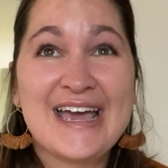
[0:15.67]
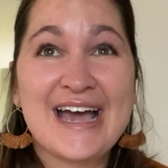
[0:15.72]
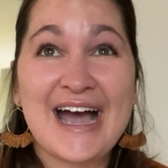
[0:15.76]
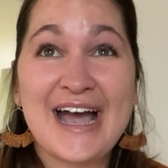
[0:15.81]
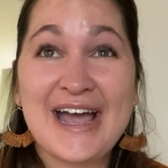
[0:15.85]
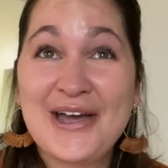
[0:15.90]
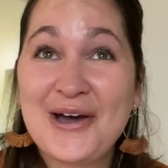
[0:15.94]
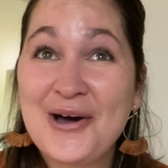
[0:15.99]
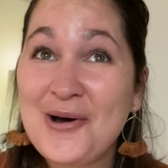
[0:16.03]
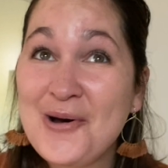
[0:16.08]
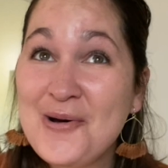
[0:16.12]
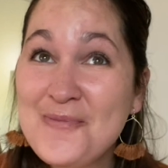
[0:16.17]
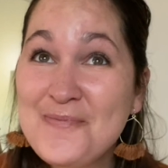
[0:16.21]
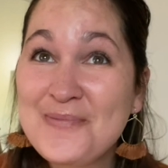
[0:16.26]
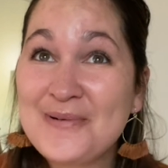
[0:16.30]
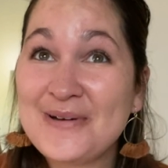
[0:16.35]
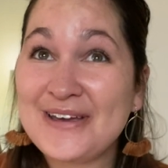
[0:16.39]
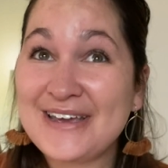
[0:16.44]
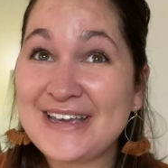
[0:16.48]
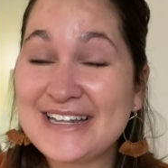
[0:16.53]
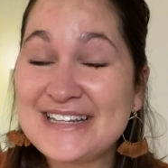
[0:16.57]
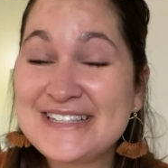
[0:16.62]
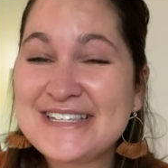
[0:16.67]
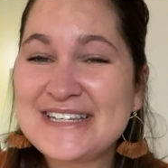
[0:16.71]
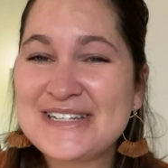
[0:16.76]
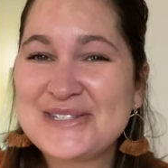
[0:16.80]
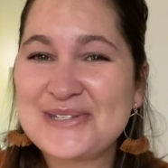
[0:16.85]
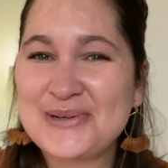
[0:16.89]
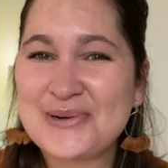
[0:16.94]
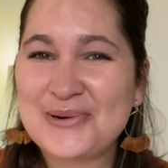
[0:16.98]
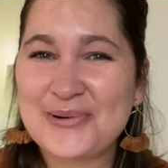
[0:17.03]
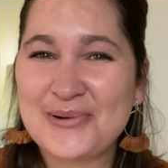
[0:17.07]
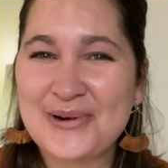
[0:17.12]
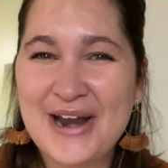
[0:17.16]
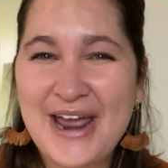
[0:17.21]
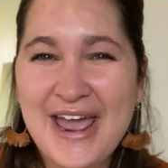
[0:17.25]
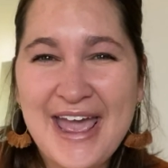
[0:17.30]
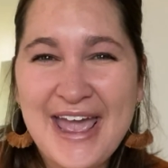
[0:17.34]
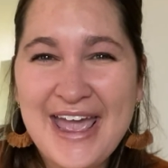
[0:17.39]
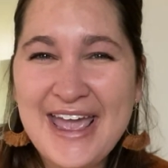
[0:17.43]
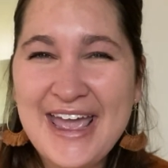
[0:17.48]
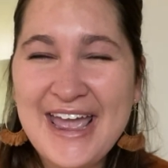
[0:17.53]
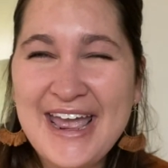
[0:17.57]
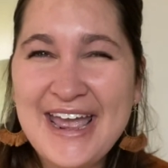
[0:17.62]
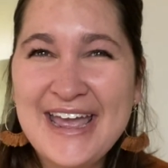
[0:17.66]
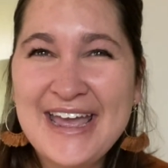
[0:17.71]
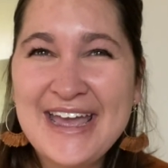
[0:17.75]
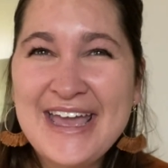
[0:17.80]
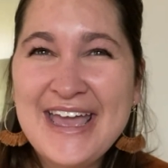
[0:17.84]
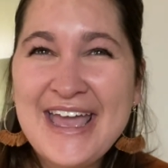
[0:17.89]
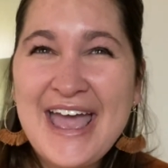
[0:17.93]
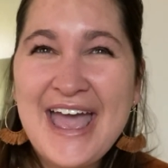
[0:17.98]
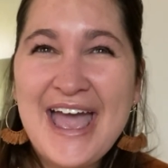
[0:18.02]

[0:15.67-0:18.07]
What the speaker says: I hope it's as gray